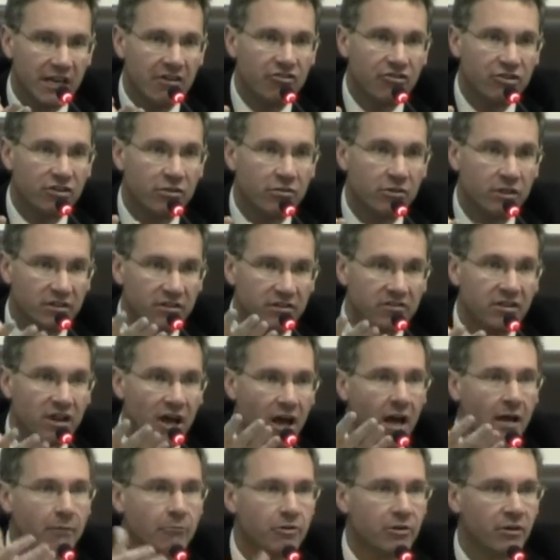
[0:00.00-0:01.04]
issue at the
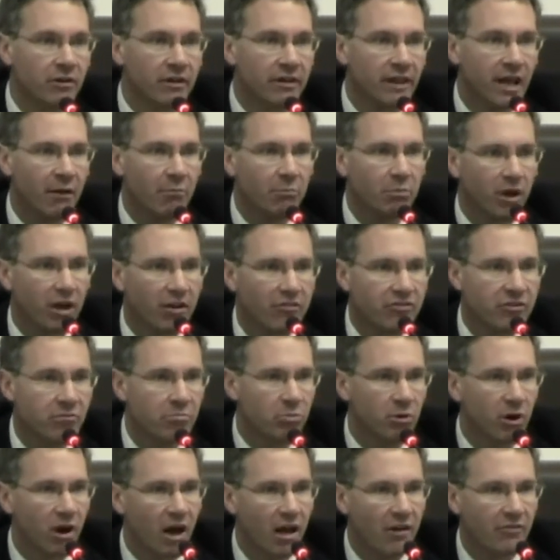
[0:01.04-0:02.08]
time during that budget
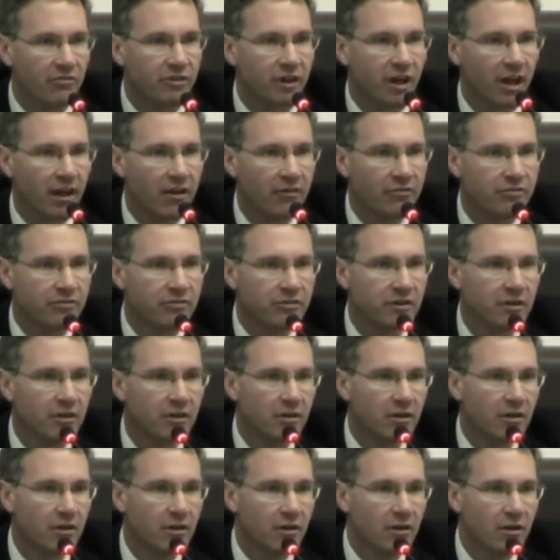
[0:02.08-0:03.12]
process
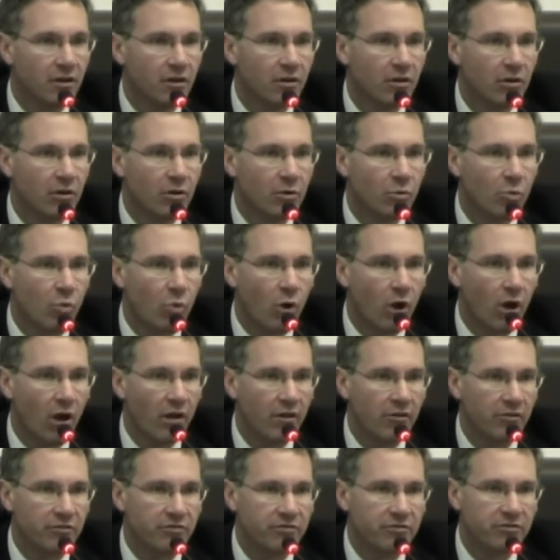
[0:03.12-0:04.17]

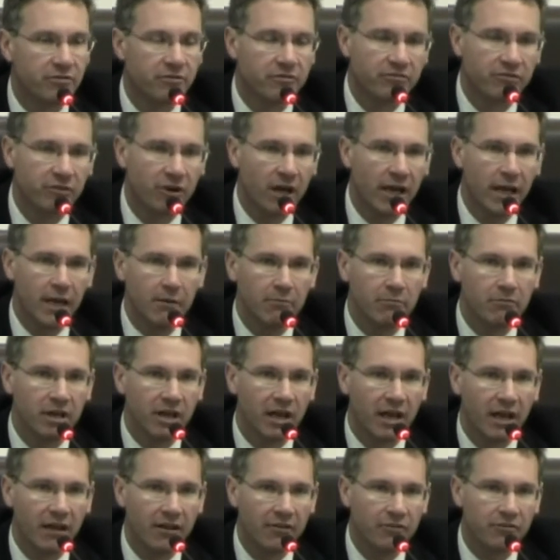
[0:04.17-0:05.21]
was framed
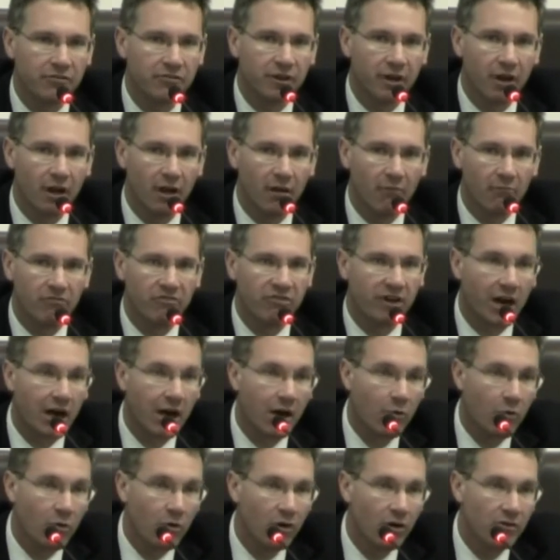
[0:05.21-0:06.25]
as um,
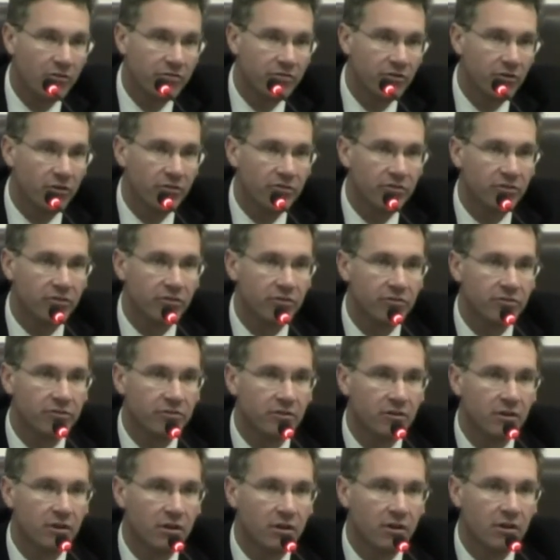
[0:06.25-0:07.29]
fireworks versus
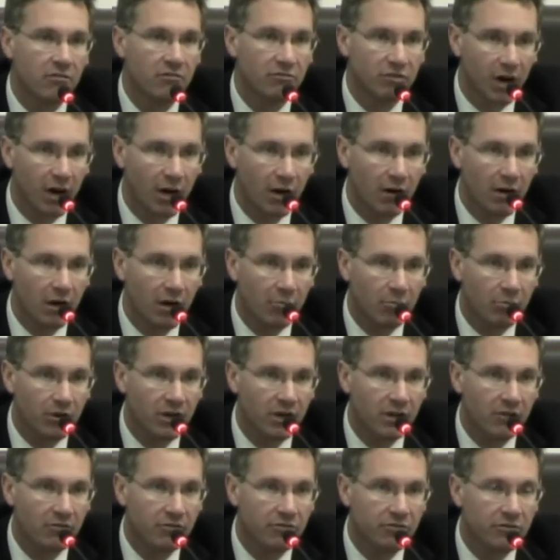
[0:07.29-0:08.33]
fire
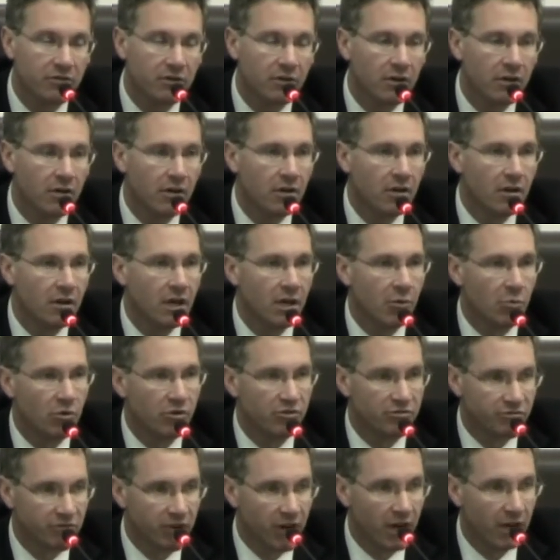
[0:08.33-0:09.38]
companies. It was
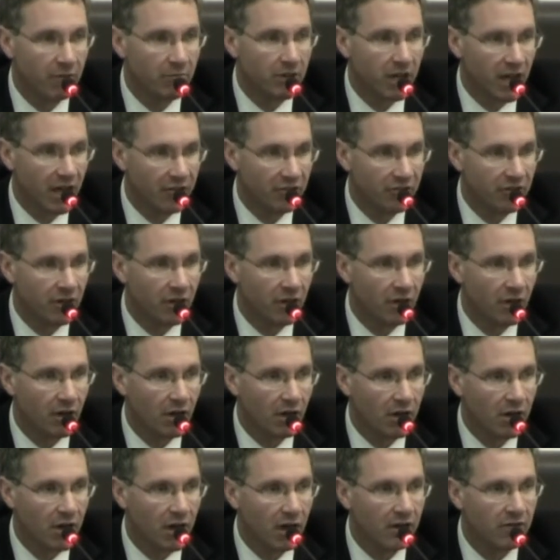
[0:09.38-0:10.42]
framed as a, a
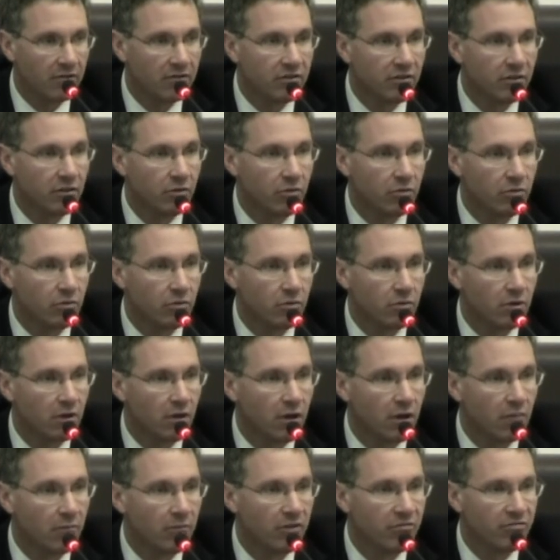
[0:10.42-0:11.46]
cut to
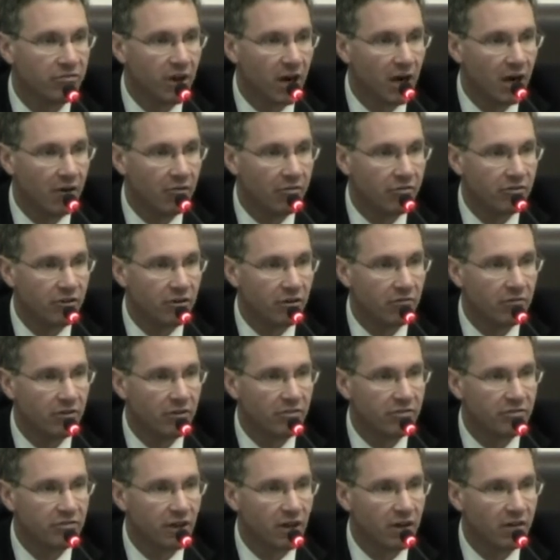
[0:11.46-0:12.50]
um, the fire
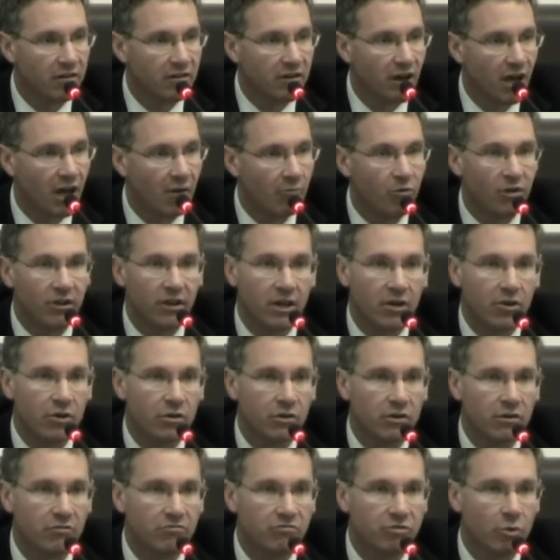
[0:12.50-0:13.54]
service at a time when they
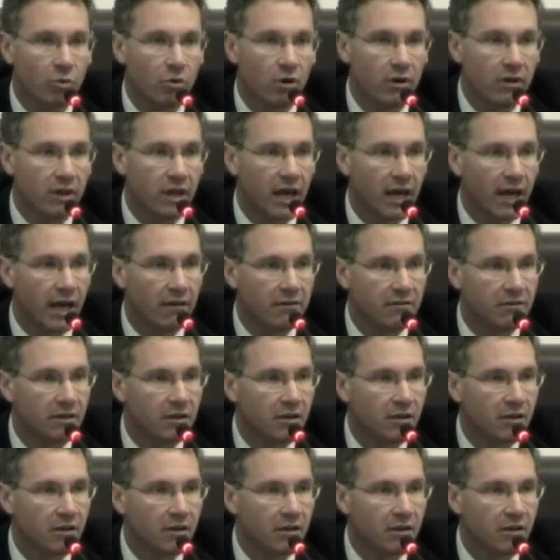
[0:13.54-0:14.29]
couldn't afford that.